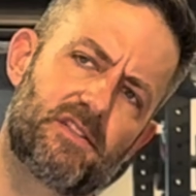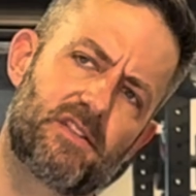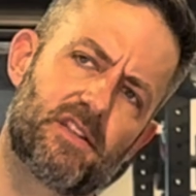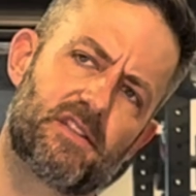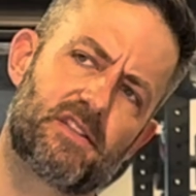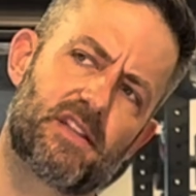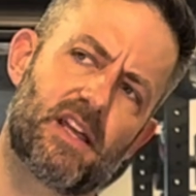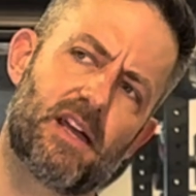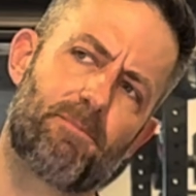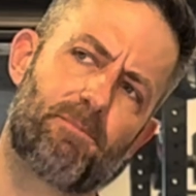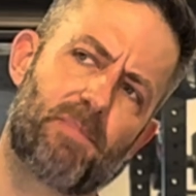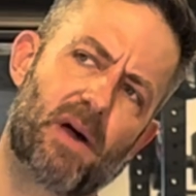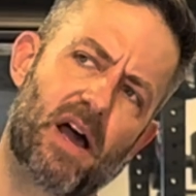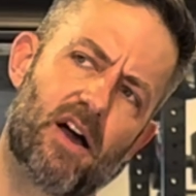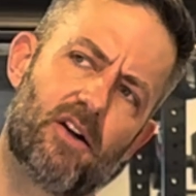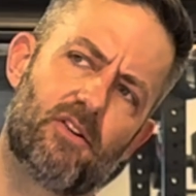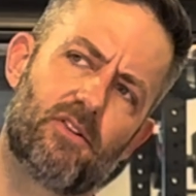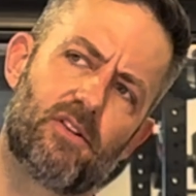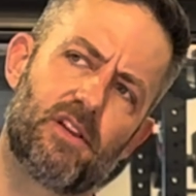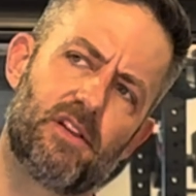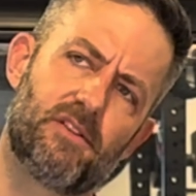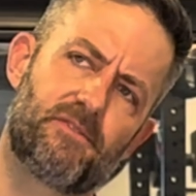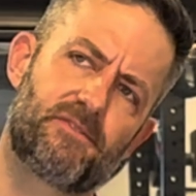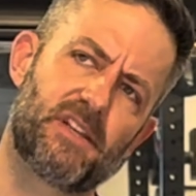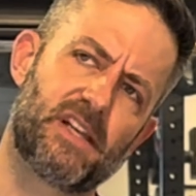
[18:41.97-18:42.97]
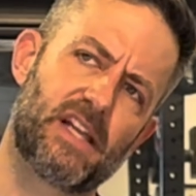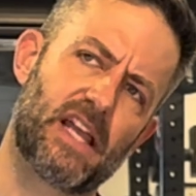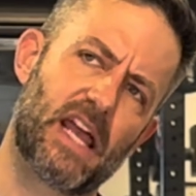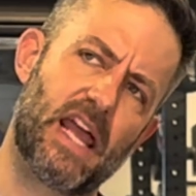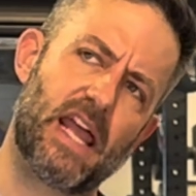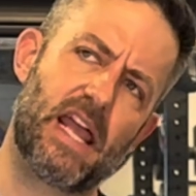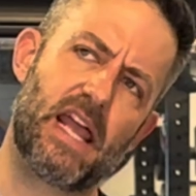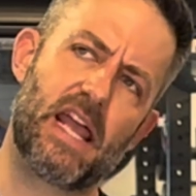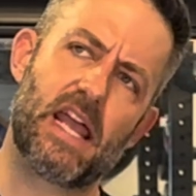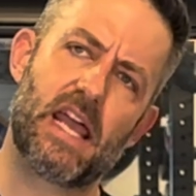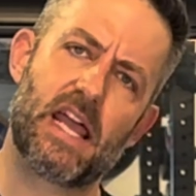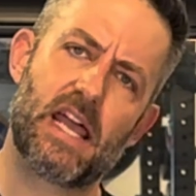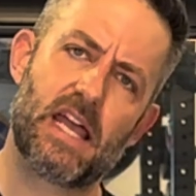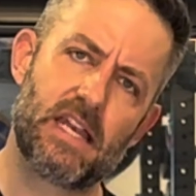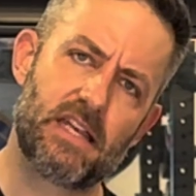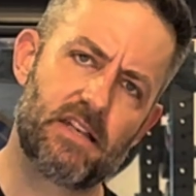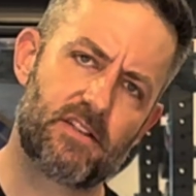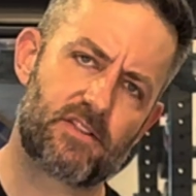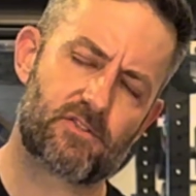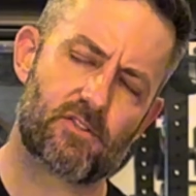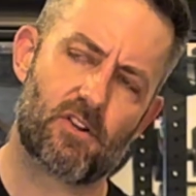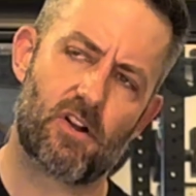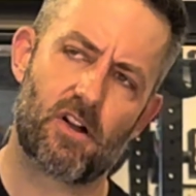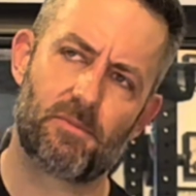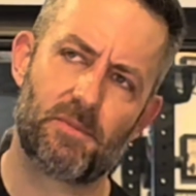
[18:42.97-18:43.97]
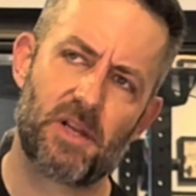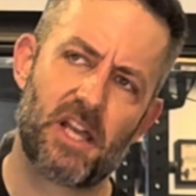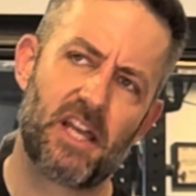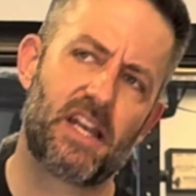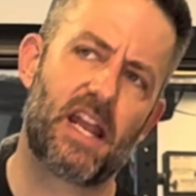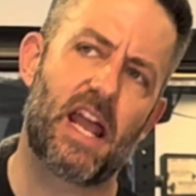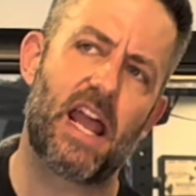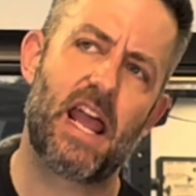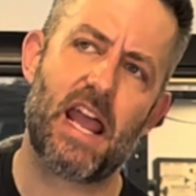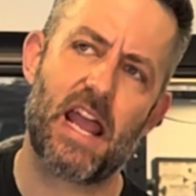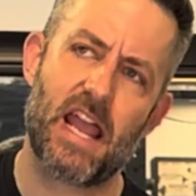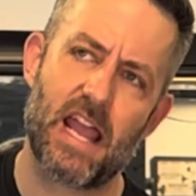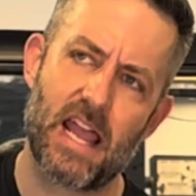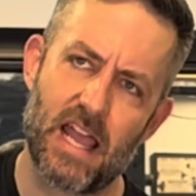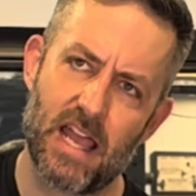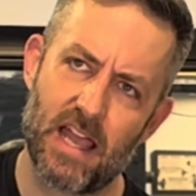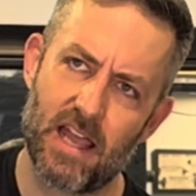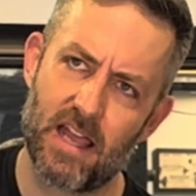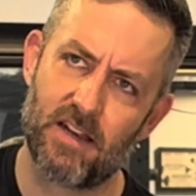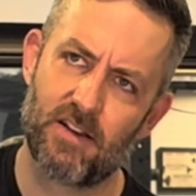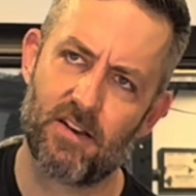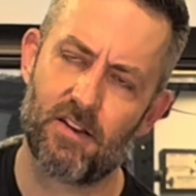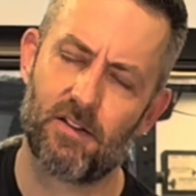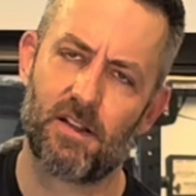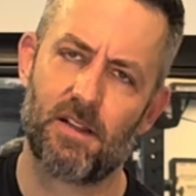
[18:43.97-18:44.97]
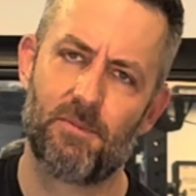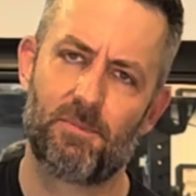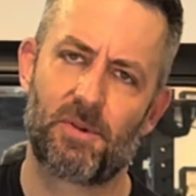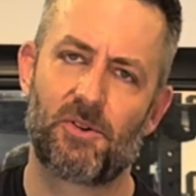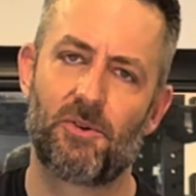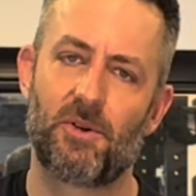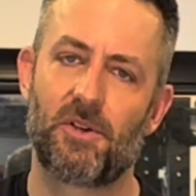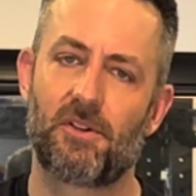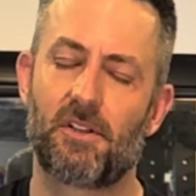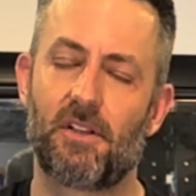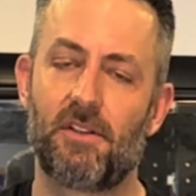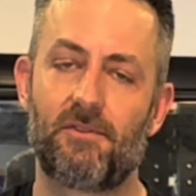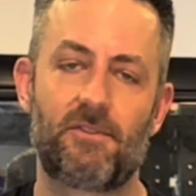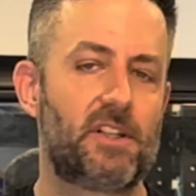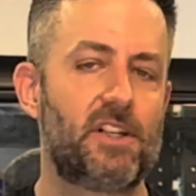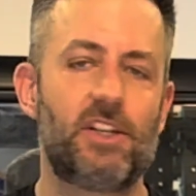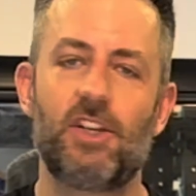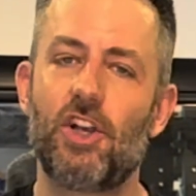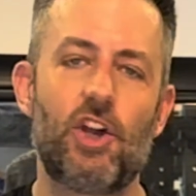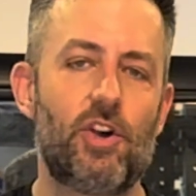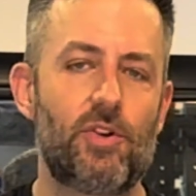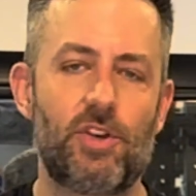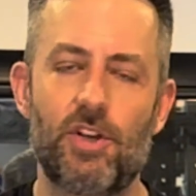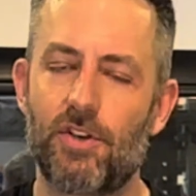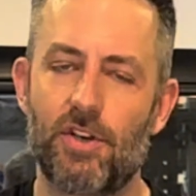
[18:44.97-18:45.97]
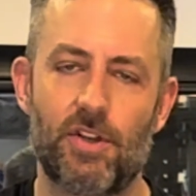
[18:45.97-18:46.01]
Is that powerlifting and strongman and Olympic weightlifting? No.